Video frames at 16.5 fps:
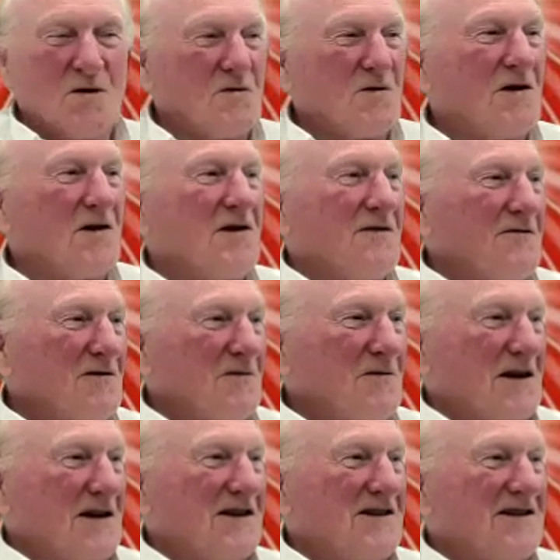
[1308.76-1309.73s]
rotten from
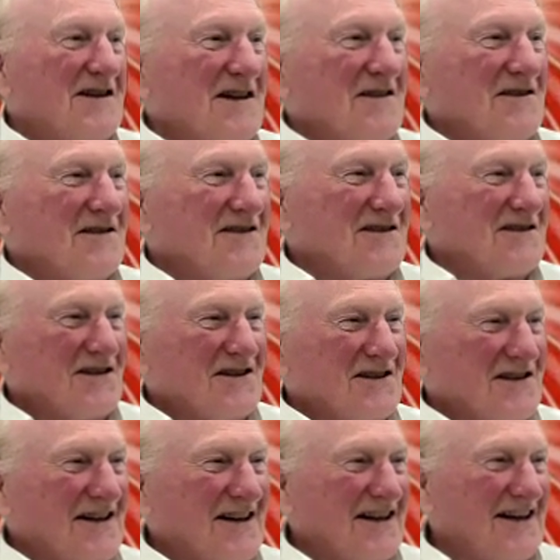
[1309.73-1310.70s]
the ears down, sort
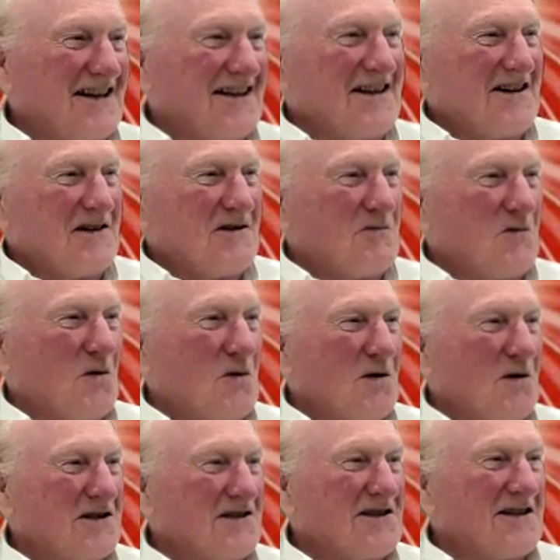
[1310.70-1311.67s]
of thing. You're
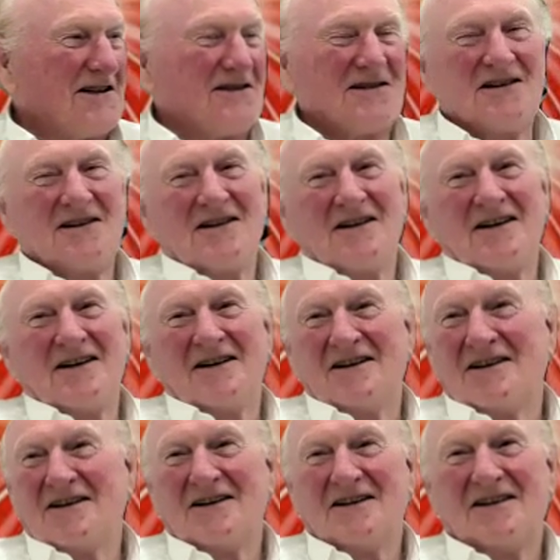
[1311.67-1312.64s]
born a sinner.
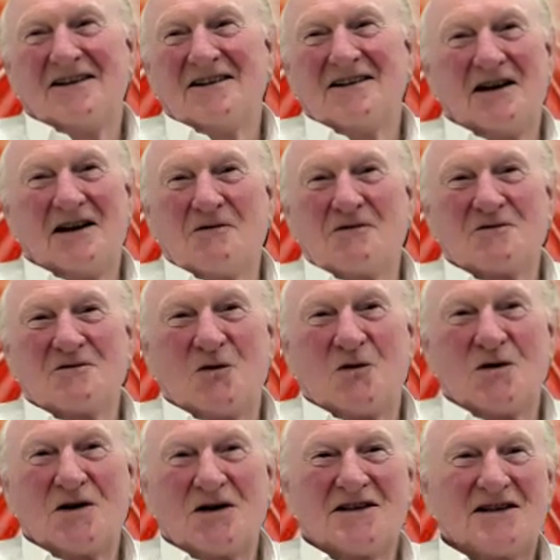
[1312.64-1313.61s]
No one's
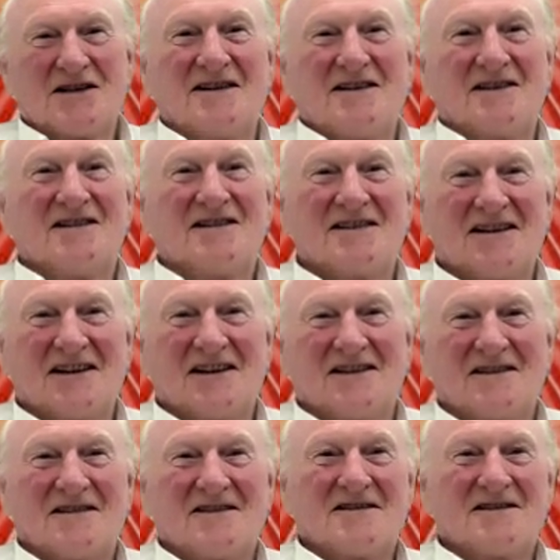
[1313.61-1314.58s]
born a sinner, you
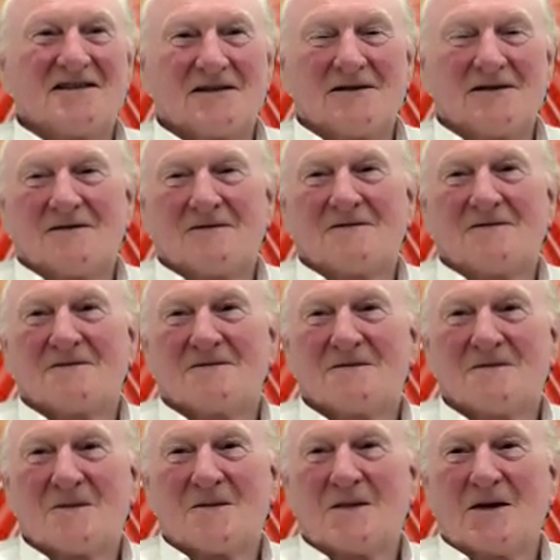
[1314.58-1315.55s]
know. So,
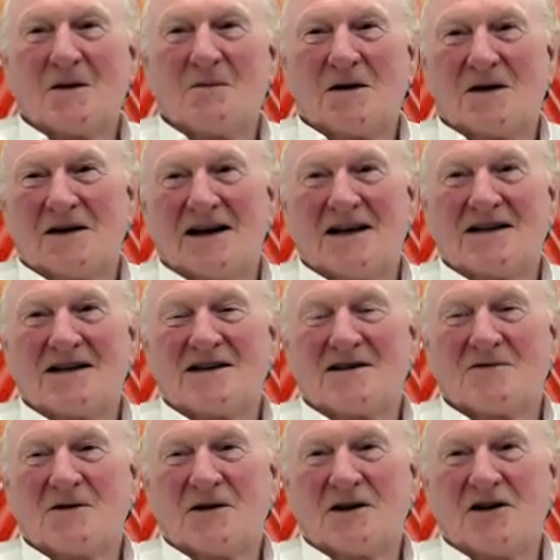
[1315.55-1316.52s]
but
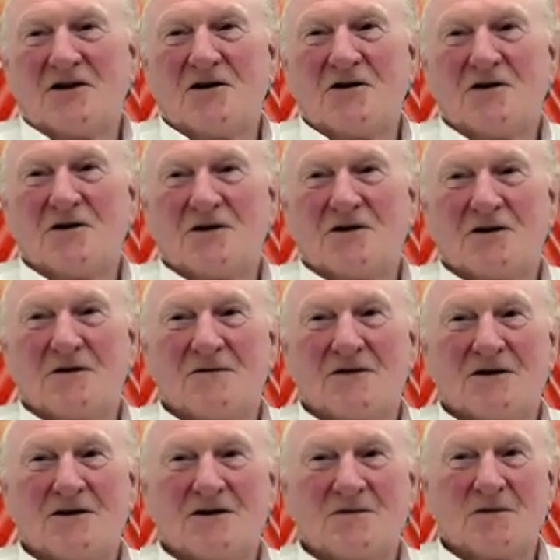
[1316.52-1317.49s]
that's what they do to
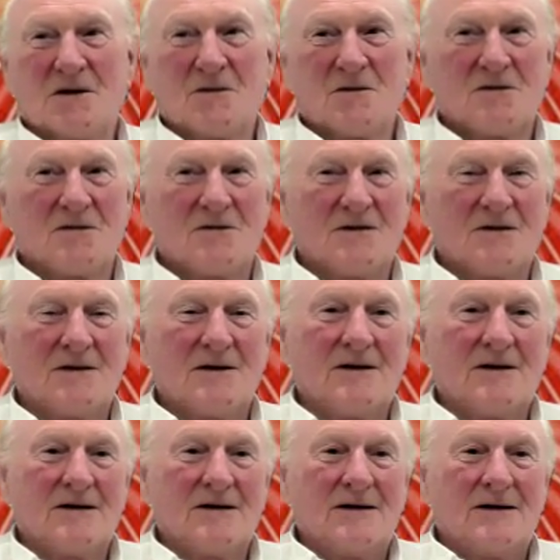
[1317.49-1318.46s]
convince people
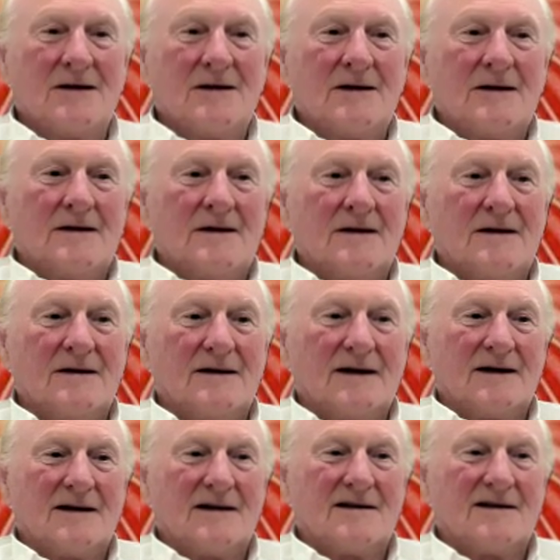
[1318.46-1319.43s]

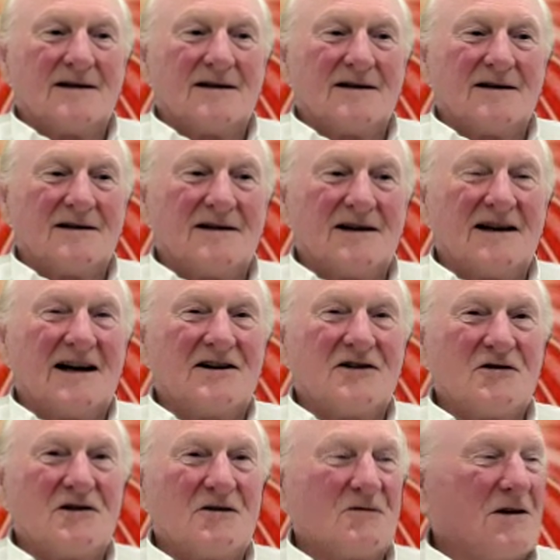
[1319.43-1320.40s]
that you can't do
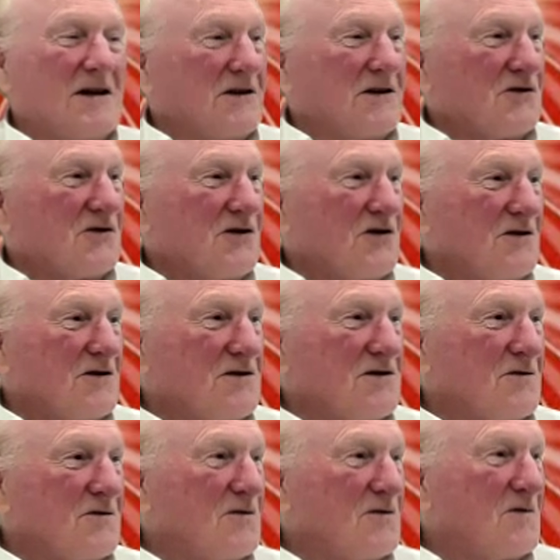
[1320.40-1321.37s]
anything without the church
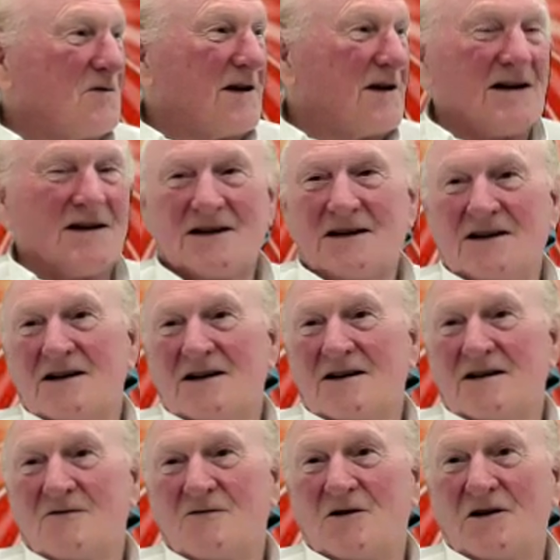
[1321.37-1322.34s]
or without the
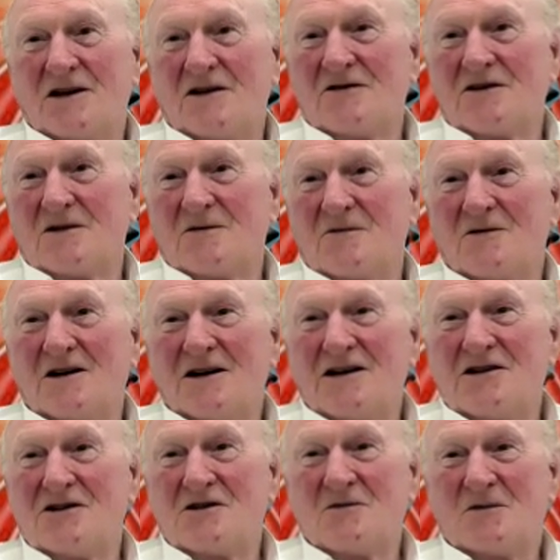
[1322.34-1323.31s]
whatever
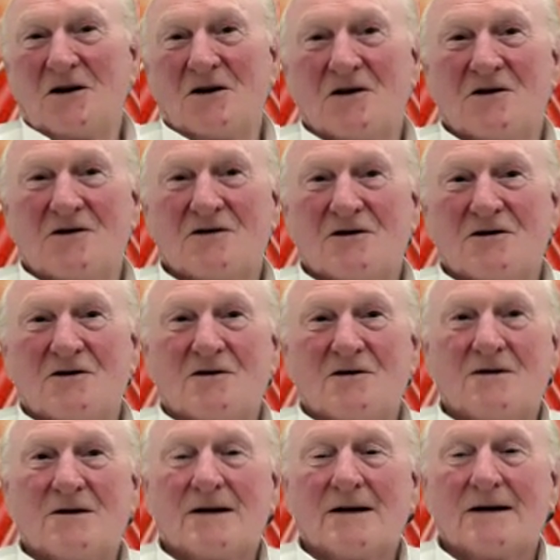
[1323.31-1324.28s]
religion you belong
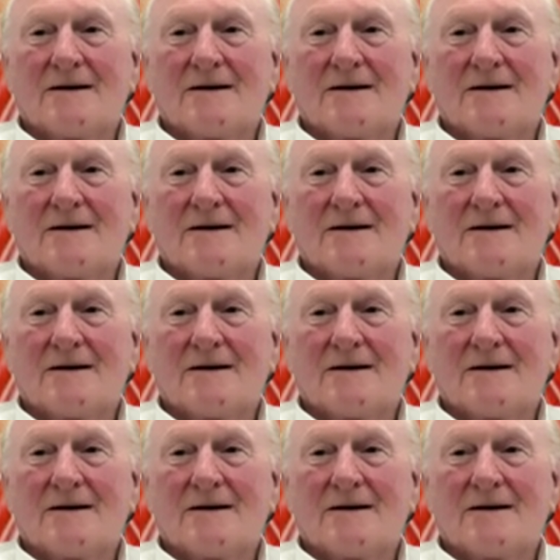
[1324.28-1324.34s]
to.